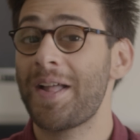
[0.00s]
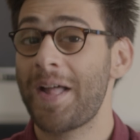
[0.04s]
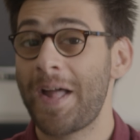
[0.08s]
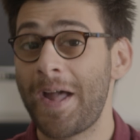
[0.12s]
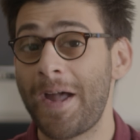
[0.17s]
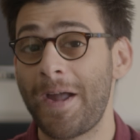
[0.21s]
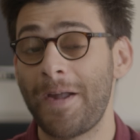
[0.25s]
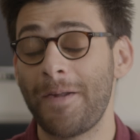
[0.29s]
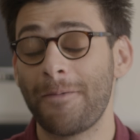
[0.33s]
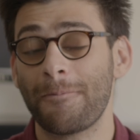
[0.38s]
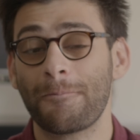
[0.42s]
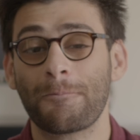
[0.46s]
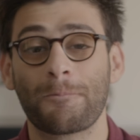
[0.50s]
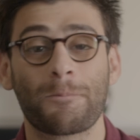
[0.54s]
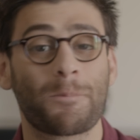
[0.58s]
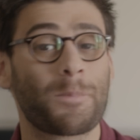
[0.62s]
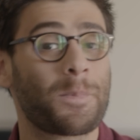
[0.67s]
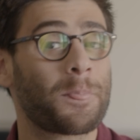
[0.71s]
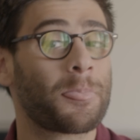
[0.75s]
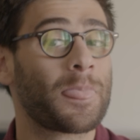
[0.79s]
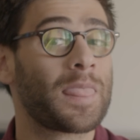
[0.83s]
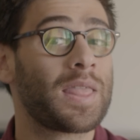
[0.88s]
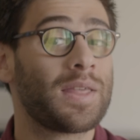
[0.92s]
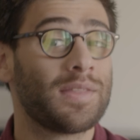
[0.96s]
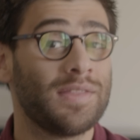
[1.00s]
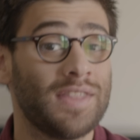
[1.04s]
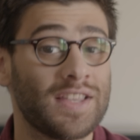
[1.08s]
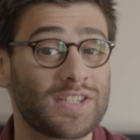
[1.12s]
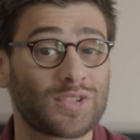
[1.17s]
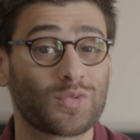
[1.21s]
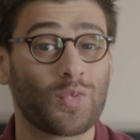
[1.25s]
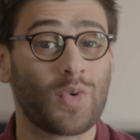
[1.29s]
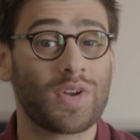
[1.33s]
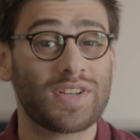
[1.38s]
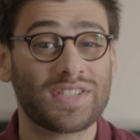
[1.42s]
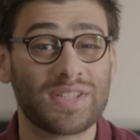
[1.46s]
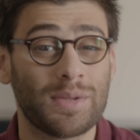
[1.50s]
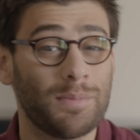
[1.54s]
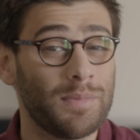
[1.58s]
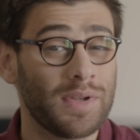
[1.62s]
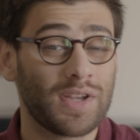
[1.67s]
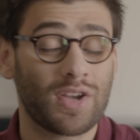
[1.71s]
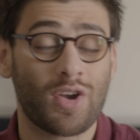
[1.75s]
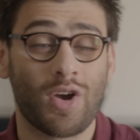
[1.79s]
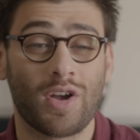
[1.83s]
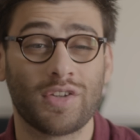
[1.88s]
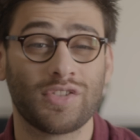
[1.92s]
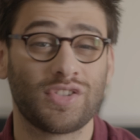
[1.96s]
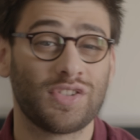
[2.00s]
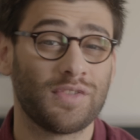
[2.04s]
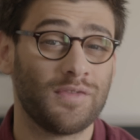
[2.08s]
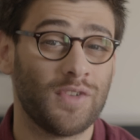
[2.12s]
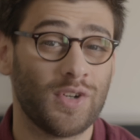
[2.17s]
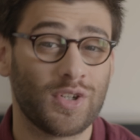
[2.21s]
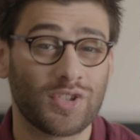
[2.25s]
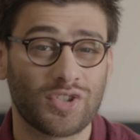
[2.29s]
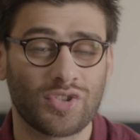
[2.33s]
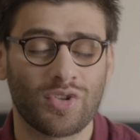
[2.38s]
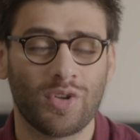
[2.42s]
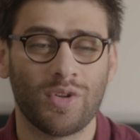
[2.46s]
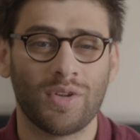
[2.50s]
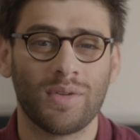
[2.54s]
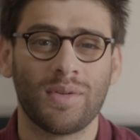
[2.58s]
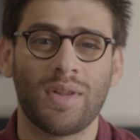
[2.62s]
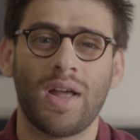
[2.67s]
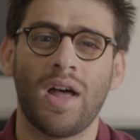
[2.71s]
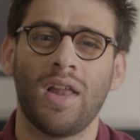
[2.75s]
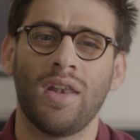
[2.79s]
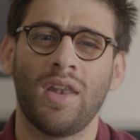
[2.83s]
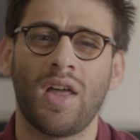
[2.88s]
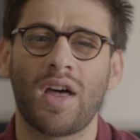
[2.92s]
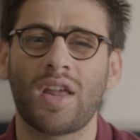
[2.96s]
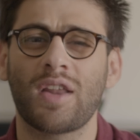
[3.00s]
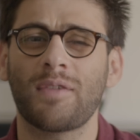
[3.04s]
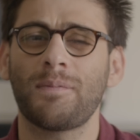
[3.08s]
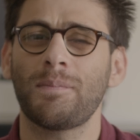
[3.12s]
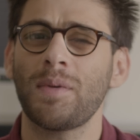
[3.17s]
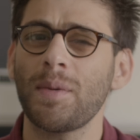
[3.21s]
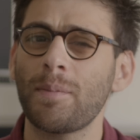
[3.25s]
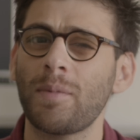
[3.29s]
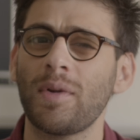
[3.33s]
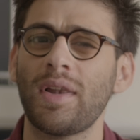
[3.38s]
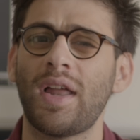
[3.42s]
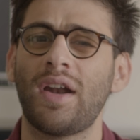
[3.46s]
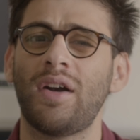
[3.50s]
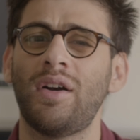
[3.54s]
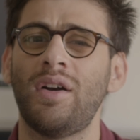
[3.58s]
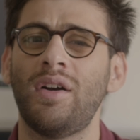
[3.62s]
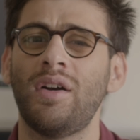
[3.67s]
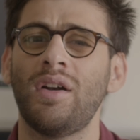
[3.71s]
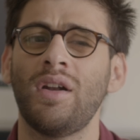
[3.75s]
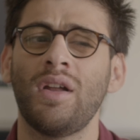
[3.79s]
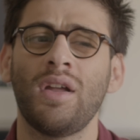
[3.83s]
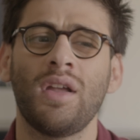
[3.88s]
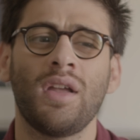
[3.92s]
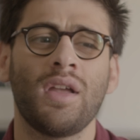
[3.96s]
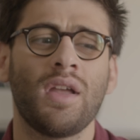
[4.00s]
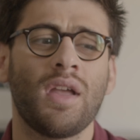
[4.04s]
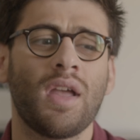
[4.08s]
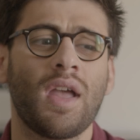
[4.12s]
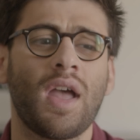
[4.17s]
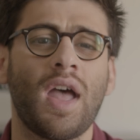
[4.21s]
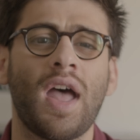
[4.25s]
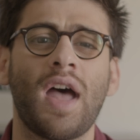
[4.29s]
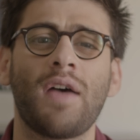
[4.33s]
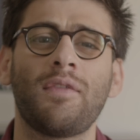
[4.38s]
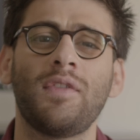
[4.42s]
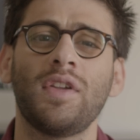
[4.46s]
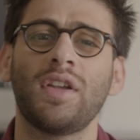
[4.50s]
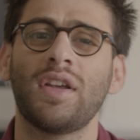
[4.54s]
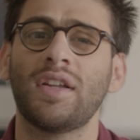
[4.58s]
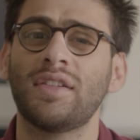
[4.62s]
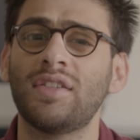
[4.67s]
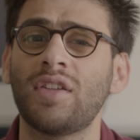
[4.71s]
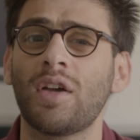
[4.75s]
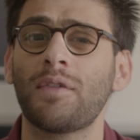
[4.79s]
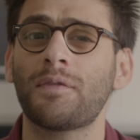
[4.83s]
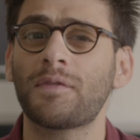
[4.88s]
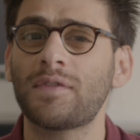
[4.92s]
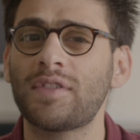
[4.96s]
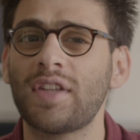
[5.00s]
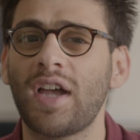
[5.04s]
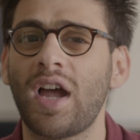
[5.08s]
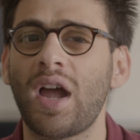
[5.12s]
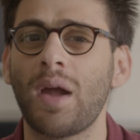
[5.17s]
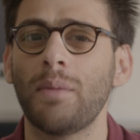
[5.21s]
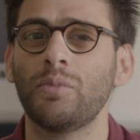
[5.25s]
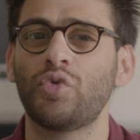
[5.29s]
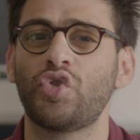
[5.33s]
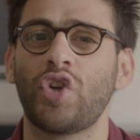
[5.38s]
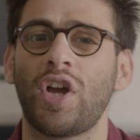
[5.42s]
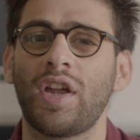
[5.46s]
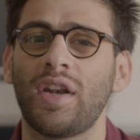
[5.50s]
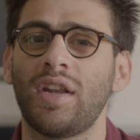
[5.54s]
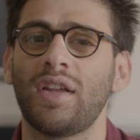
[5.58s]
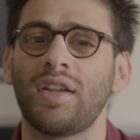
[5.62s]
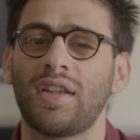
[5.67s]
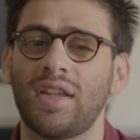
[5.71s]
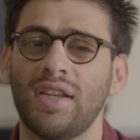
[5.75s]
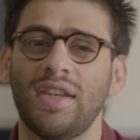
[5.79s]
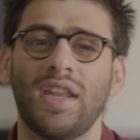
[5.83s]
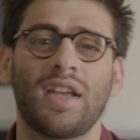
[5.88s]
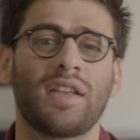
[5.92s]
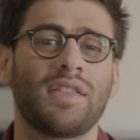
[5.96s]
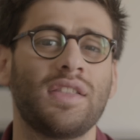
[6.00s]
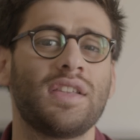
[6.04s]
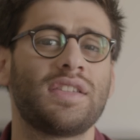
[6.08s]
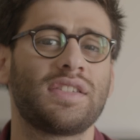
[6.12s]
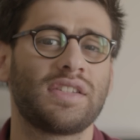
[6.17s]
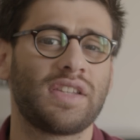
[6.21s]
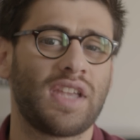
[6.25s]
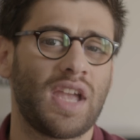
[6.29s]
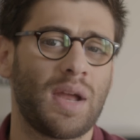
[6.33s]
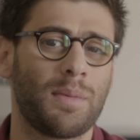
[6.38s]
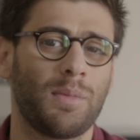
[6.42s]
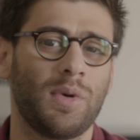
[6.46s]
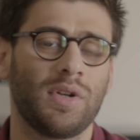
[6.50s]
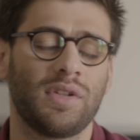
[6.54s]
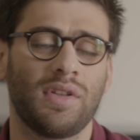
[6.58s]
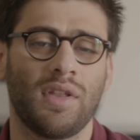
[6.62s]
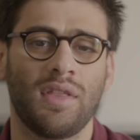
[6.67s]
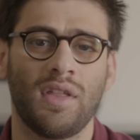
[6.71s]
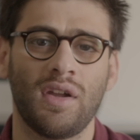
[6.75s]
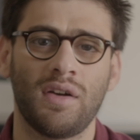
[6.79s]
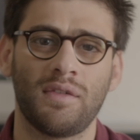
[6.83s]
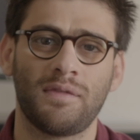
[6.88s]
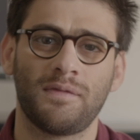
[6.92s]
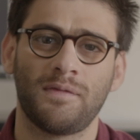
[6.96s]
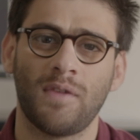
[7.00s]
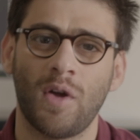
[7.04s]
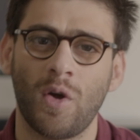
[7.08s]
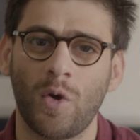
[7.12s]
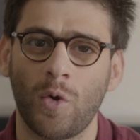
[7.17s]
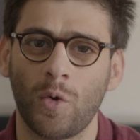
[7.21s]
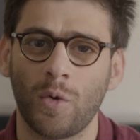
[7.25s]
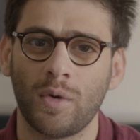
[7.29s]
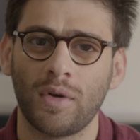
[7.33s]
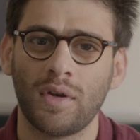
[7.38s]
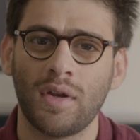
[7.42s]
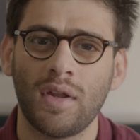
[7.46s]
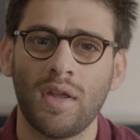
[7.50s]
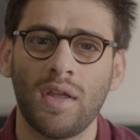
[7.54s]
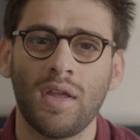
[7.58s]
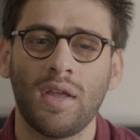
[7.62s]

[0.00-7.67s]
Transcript: Hey, this one's a bit controversial. A lot of people are having a tough time trying to connect this camera to their phone.